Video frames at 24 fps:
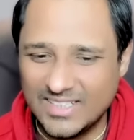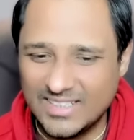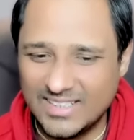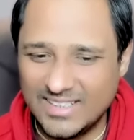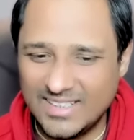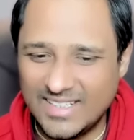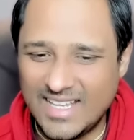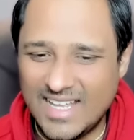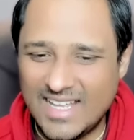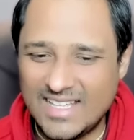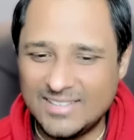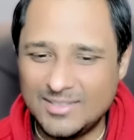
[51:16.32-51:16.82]

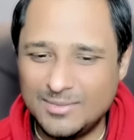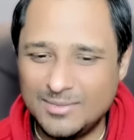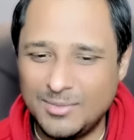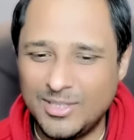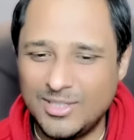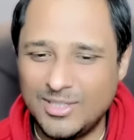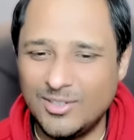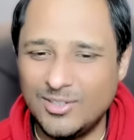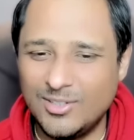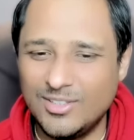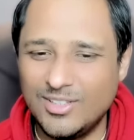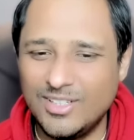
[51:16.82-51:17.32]
Last
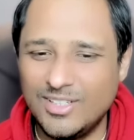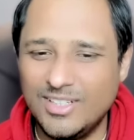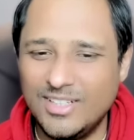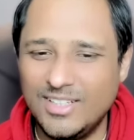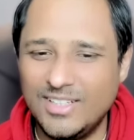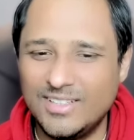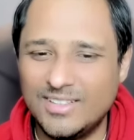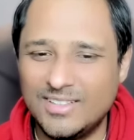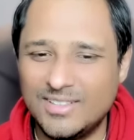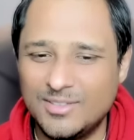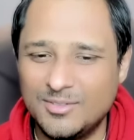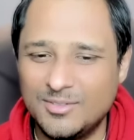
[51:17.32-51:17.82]
but not the
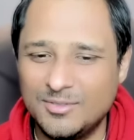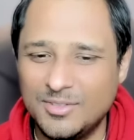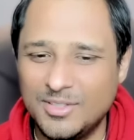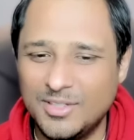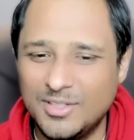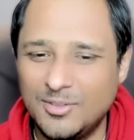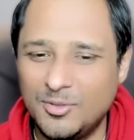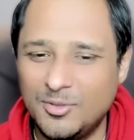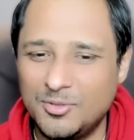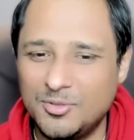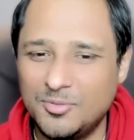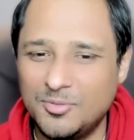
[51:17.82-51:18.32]
least, we
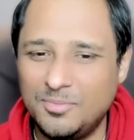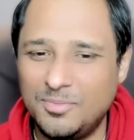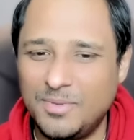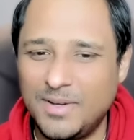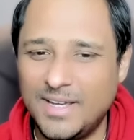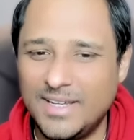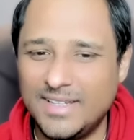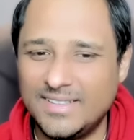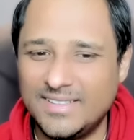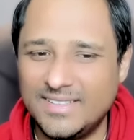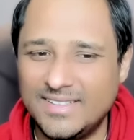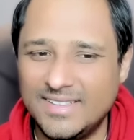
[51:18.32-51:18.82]
go to
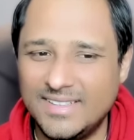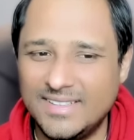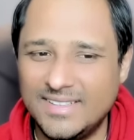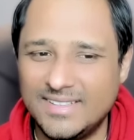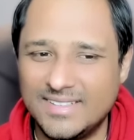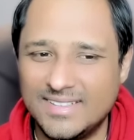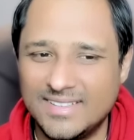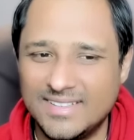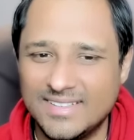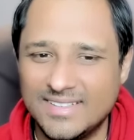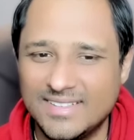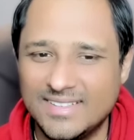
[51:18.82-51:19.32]

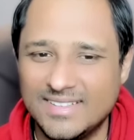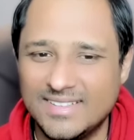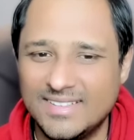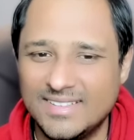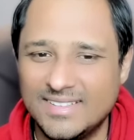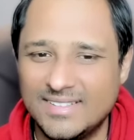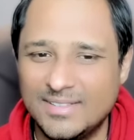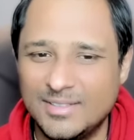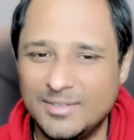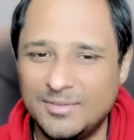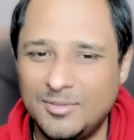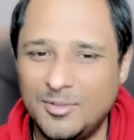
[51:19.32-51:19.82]
Pisces.
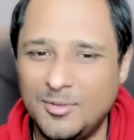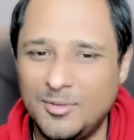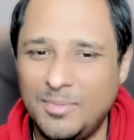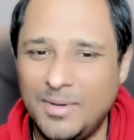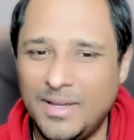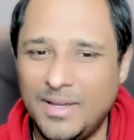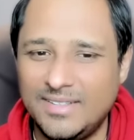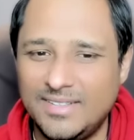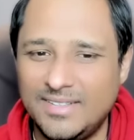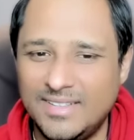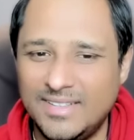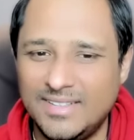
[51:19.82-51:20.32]
So for
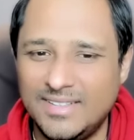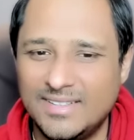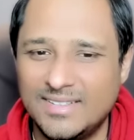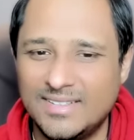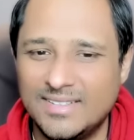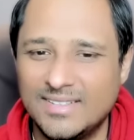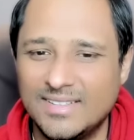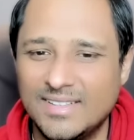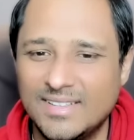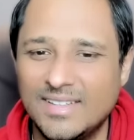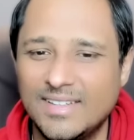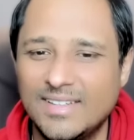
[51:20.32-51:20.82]

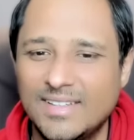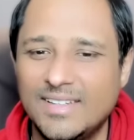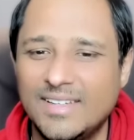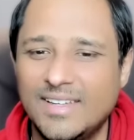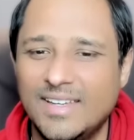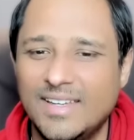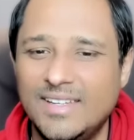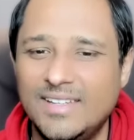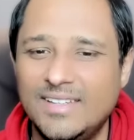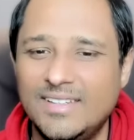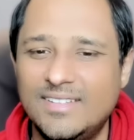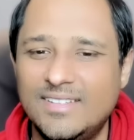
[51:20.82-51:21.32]
Pisces,
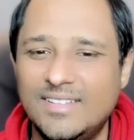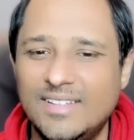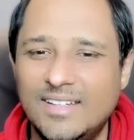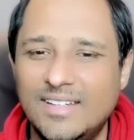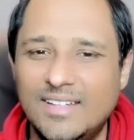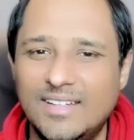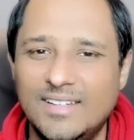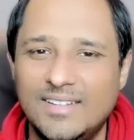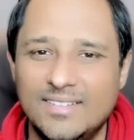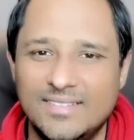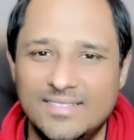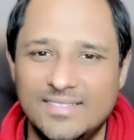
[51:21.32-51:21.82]

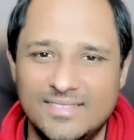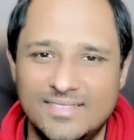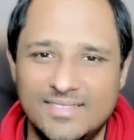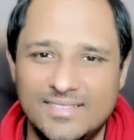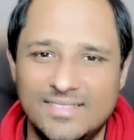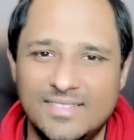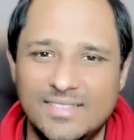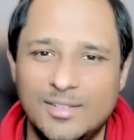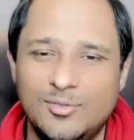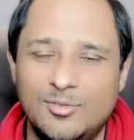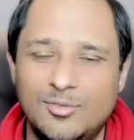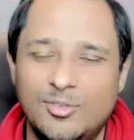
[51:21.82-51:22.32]
initially,
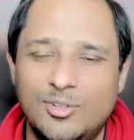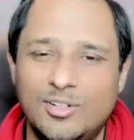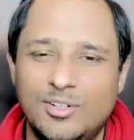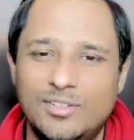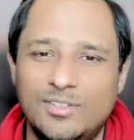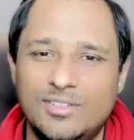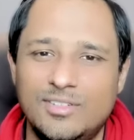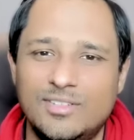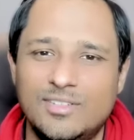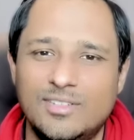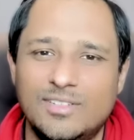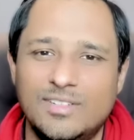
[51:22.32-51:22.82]
the
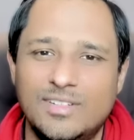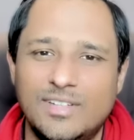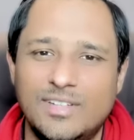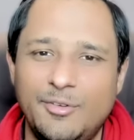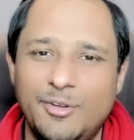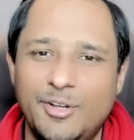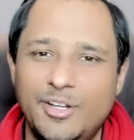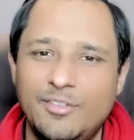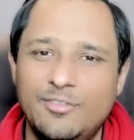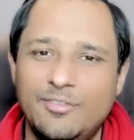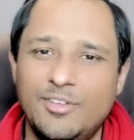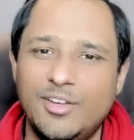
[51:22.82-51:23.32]
first
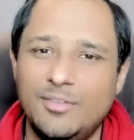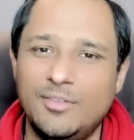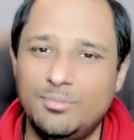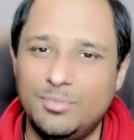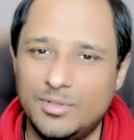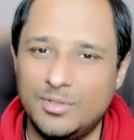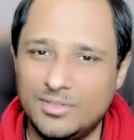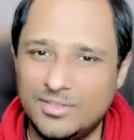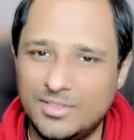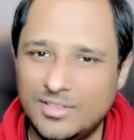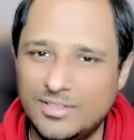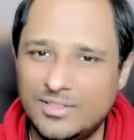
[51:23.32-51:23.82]

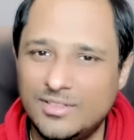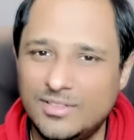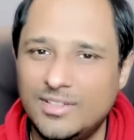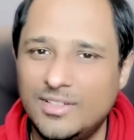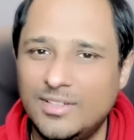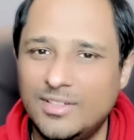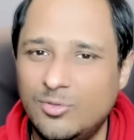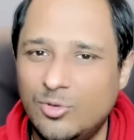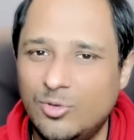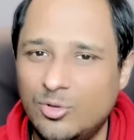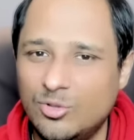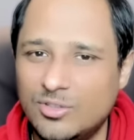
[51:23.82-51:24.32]
75%,
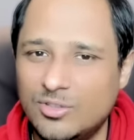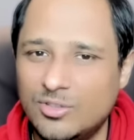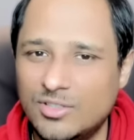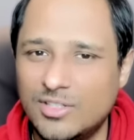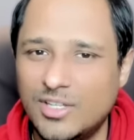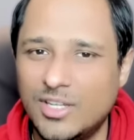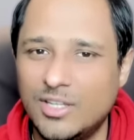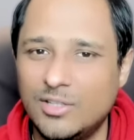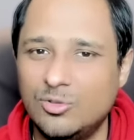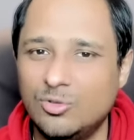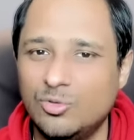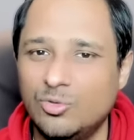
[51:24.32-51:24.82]
three-fourths,
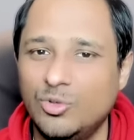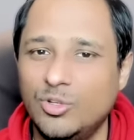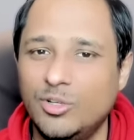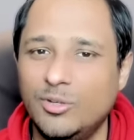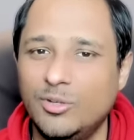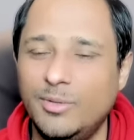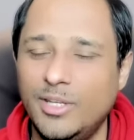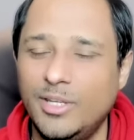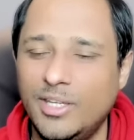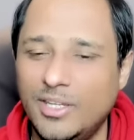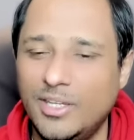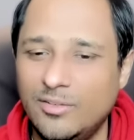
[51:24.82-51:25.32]
Ketu will
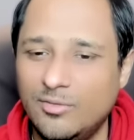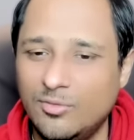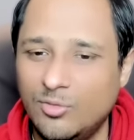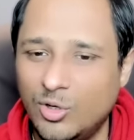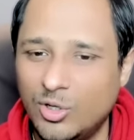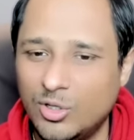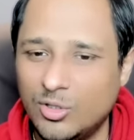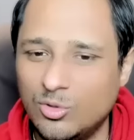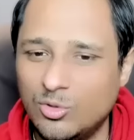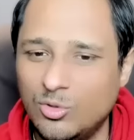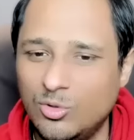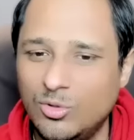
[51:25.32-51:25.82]
be in
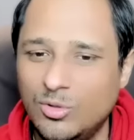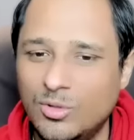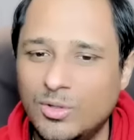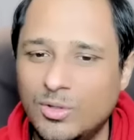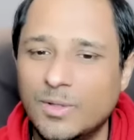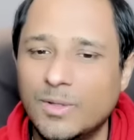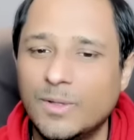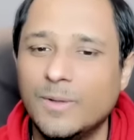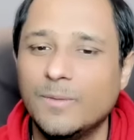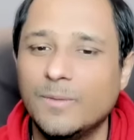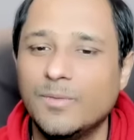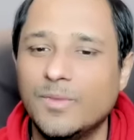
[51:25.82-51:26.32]
Virgo,
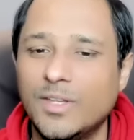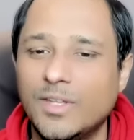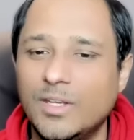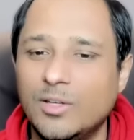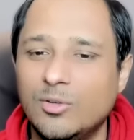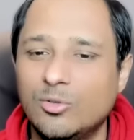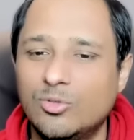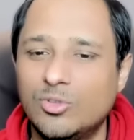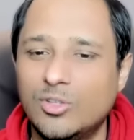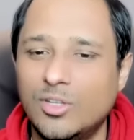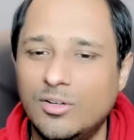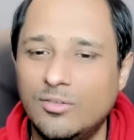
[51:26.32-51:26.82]

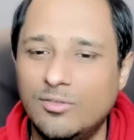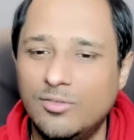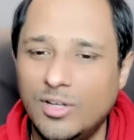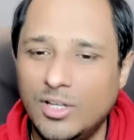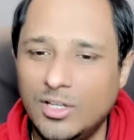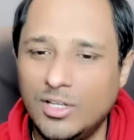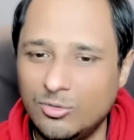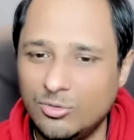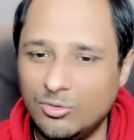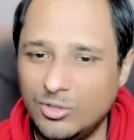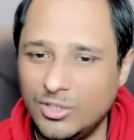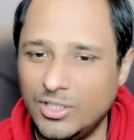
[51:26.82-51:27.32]
in Uttar
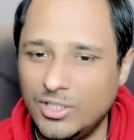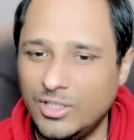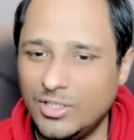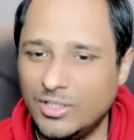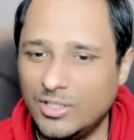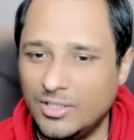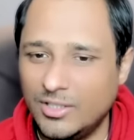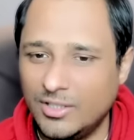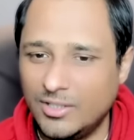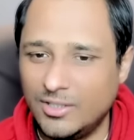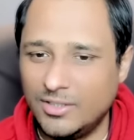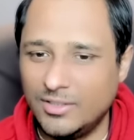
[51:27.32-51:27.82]
Falguni,
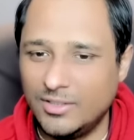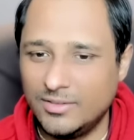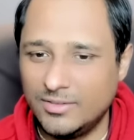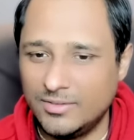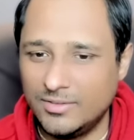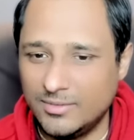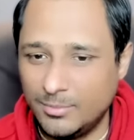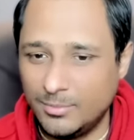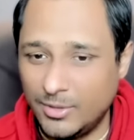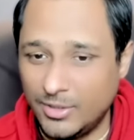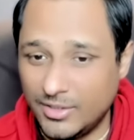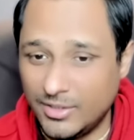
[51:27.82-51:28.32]

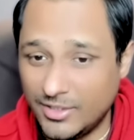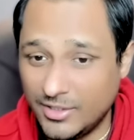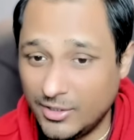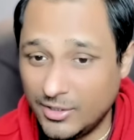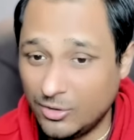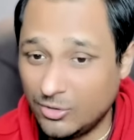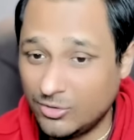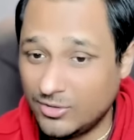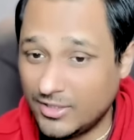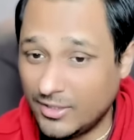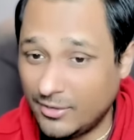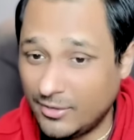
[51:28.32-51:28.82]
uh, but in
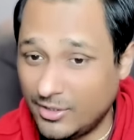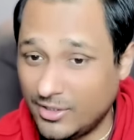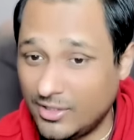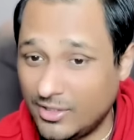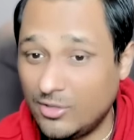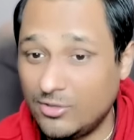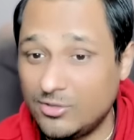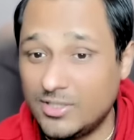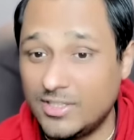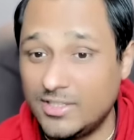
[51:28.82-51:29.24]
your seventh house.